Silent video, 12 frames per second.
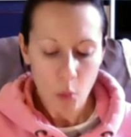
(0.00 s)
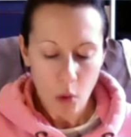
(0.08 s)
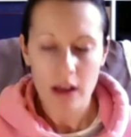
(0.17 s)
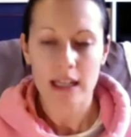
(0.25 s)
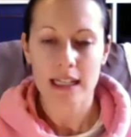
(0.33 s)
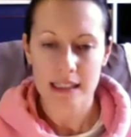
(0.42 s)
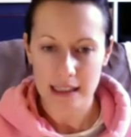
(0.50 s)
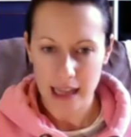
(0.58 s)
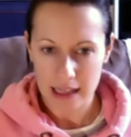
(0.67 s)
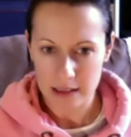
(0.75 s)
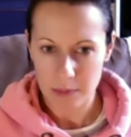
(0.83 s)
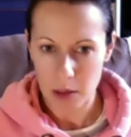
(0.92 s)
What is it
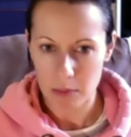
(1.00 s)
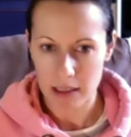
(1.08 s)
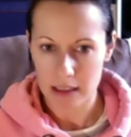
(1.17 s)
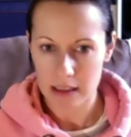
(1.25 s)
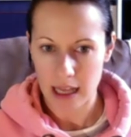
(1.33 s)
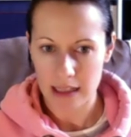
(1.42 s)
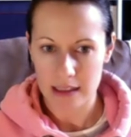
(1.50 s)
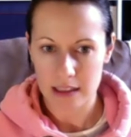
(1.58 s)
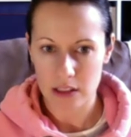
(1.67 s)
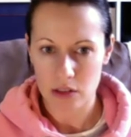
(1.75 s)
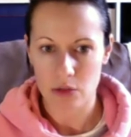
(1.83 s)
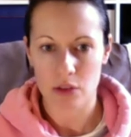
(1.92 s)
at the moment that
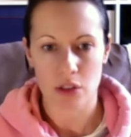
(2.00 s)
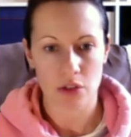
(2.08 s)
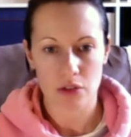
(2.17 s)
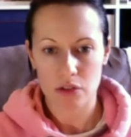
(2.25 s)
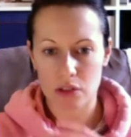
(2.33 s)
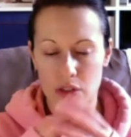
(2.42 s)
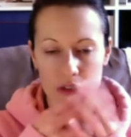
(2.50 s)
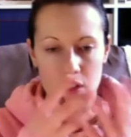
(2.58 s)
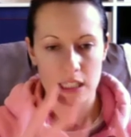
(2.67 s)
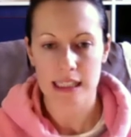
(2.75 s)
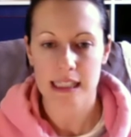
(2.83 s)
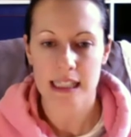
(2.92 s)
you do? Do you
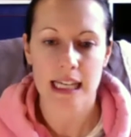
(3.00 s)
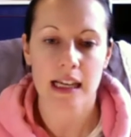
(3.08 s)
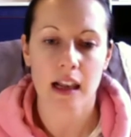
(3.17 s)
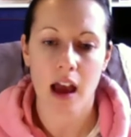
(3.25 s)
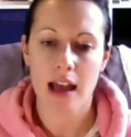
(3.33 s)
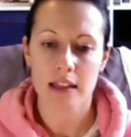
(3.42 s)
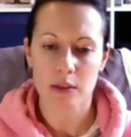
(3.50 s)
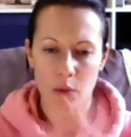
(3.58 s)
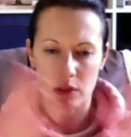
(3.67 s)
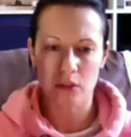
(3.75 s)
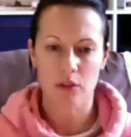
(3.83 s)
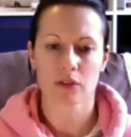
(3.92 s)
still see clients?
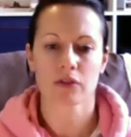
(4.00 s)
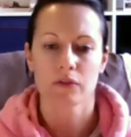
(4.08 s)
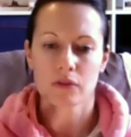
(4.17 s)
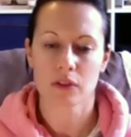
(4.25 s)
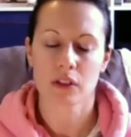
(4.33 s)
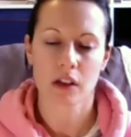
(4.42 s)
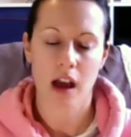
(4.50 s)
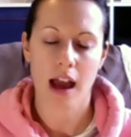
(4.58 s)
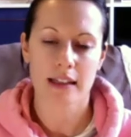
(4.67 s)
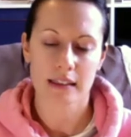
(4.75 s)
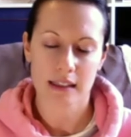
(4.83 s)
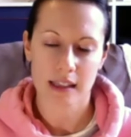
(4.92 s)
What sort of
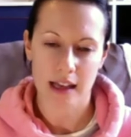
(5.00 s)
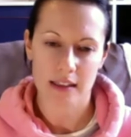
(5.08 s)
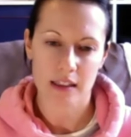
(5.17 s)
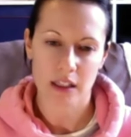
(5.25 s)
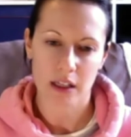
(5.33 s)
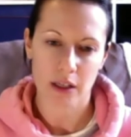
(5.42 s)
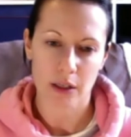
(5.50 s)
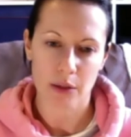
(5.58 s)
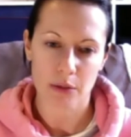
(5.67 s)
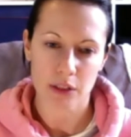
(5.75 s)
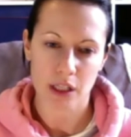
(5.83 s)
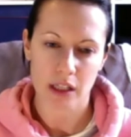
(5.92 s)
clients that
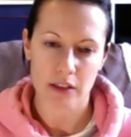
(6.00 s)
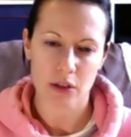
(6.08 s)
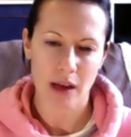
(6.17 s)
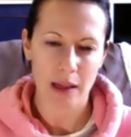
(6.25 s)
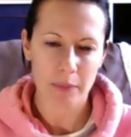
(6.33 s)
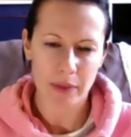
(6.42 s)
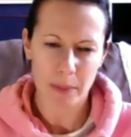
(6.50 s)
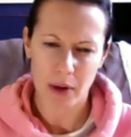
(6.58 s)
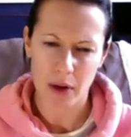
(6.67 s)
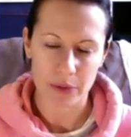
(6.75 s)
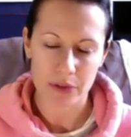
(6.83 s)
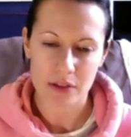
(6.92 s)
you help the
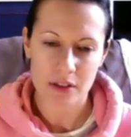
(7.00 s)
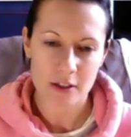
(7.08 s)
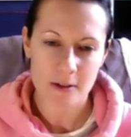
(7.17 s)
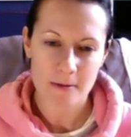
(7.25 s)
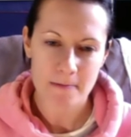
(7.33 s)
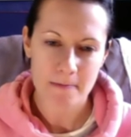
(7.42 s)
most?